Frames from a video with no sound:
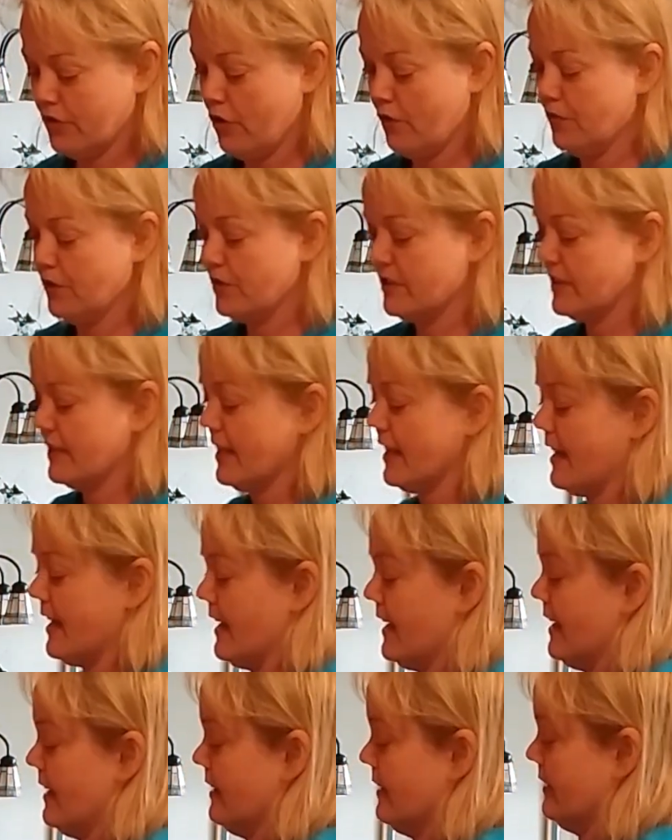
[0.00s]
so if you
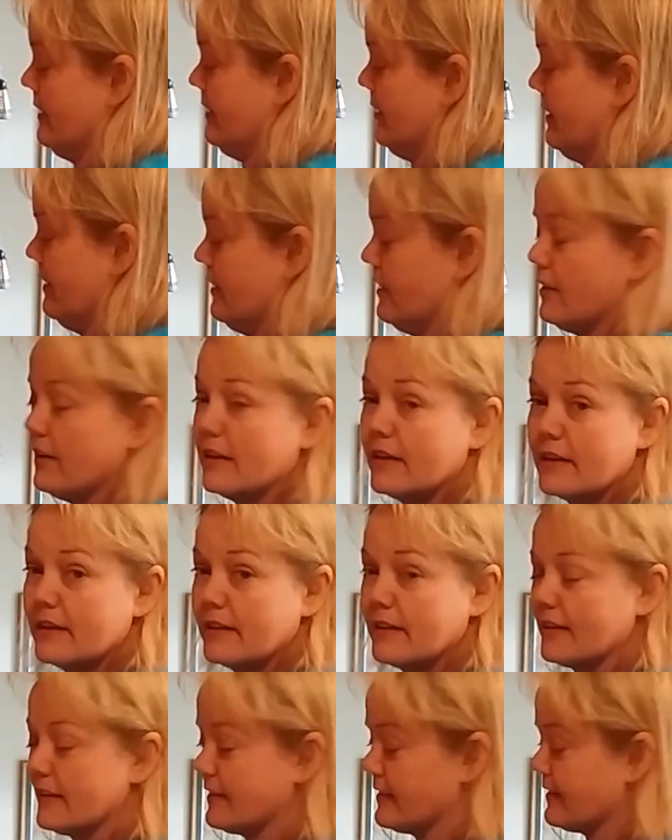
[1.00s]
see,
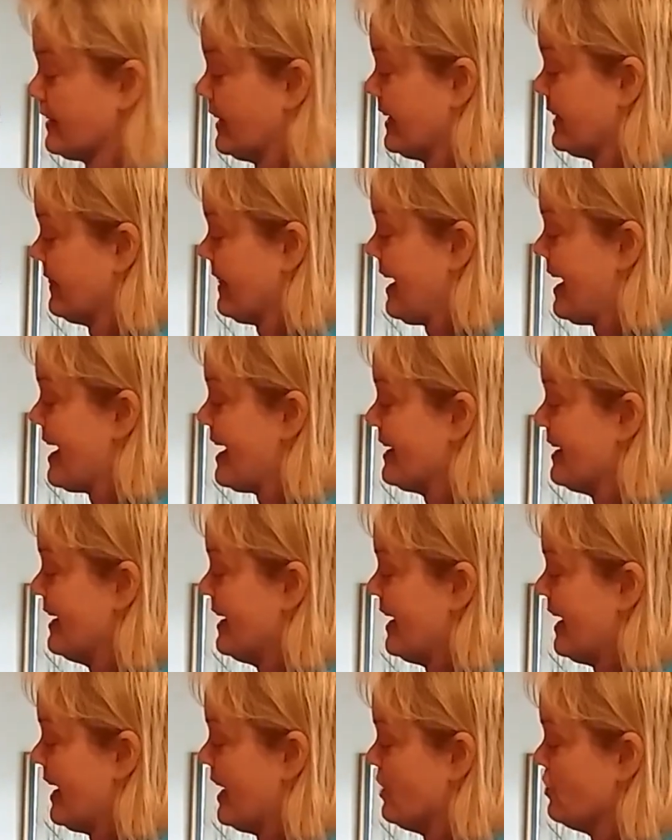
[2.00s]
like that,
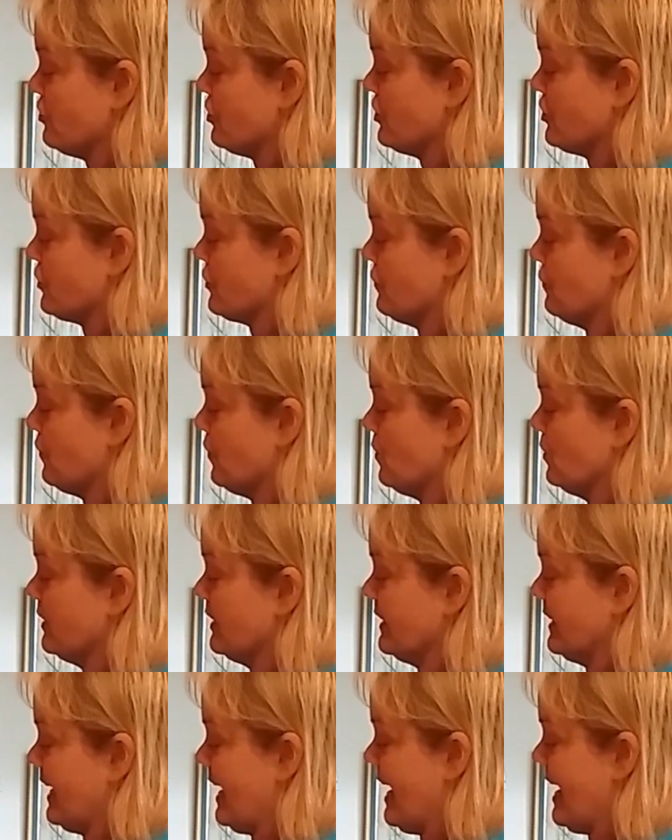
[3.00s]
I usually just
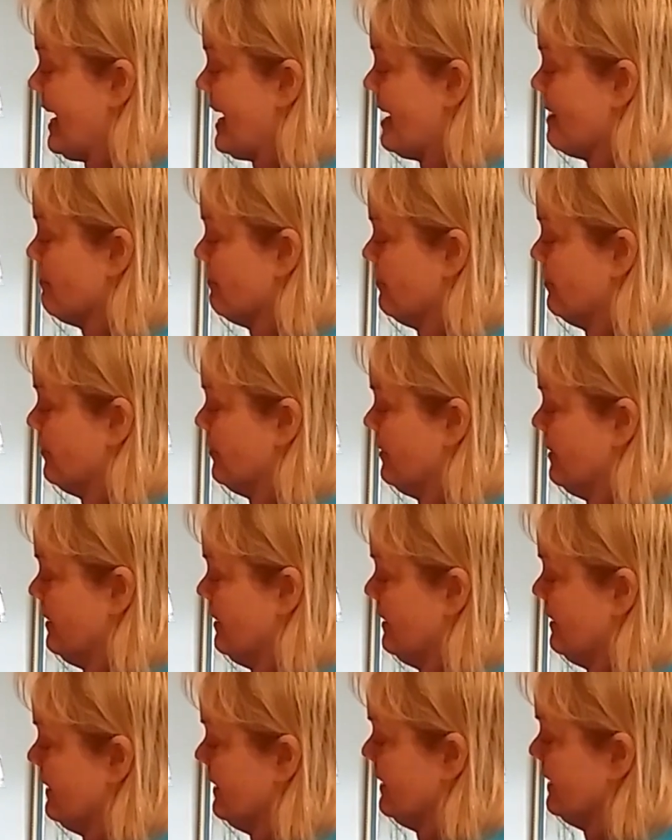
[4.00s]
fold it in half,
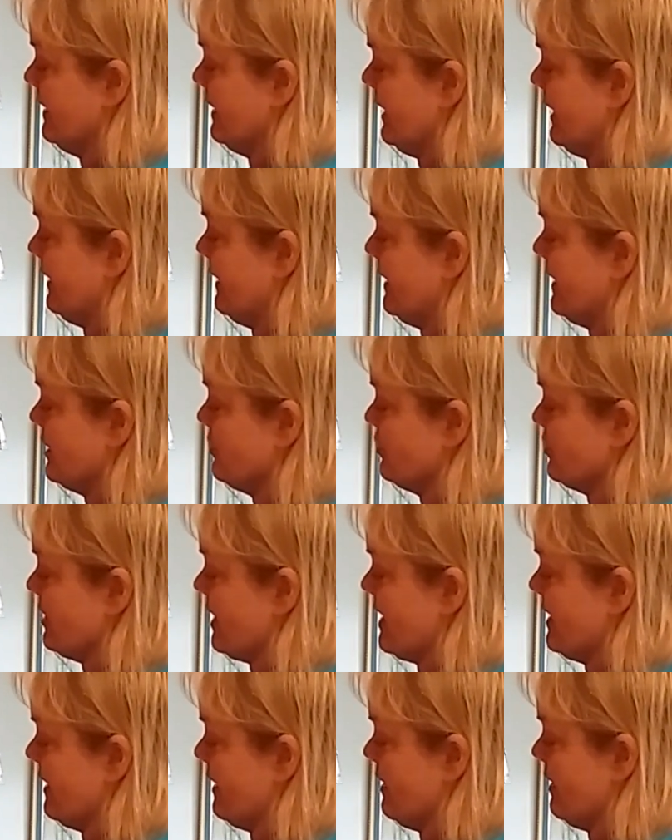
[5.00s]
and then I
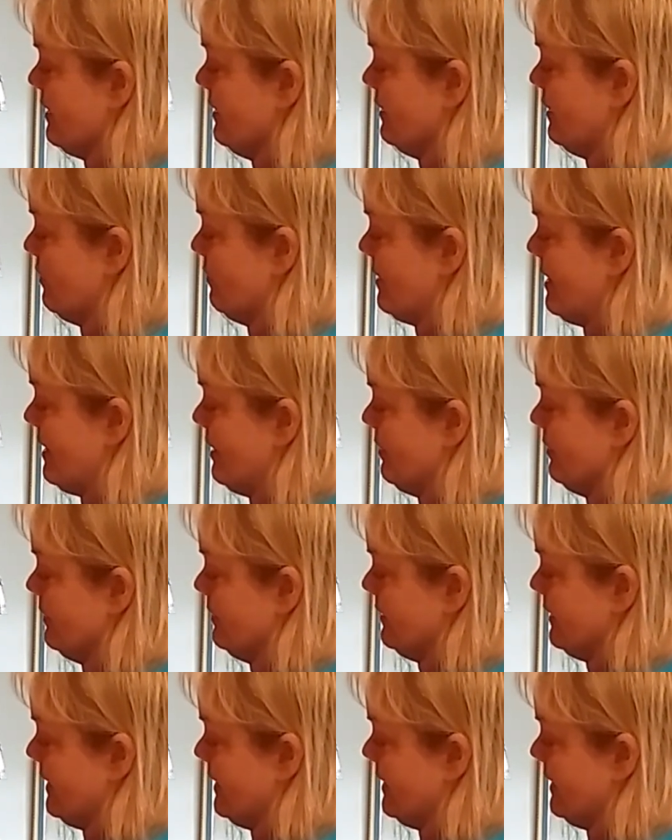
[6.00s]
just kind of cut around,